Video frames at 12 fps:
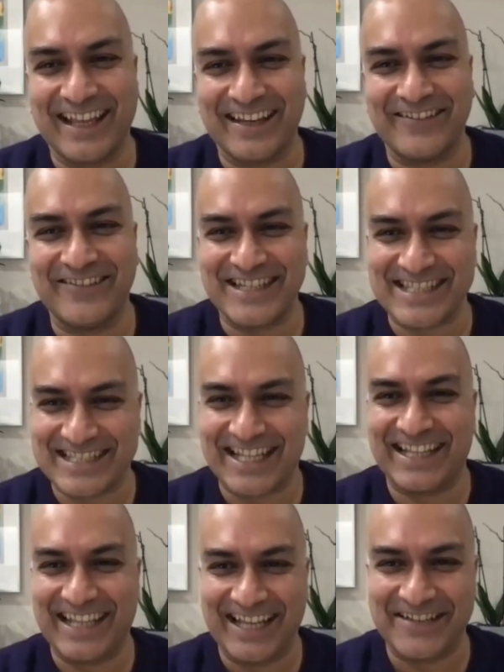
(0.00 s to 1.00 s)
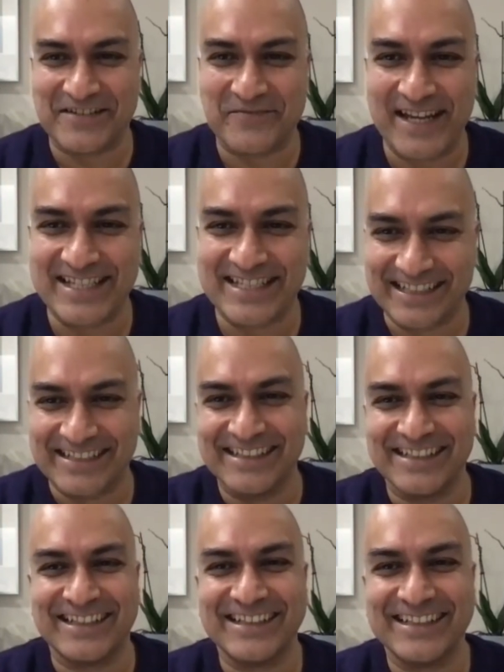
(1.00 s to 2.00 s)
you just yeah. said there it's amazing
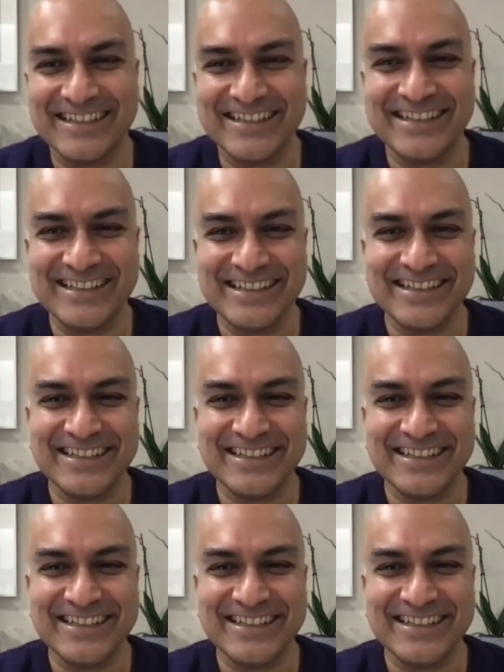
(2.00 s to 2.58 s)
so I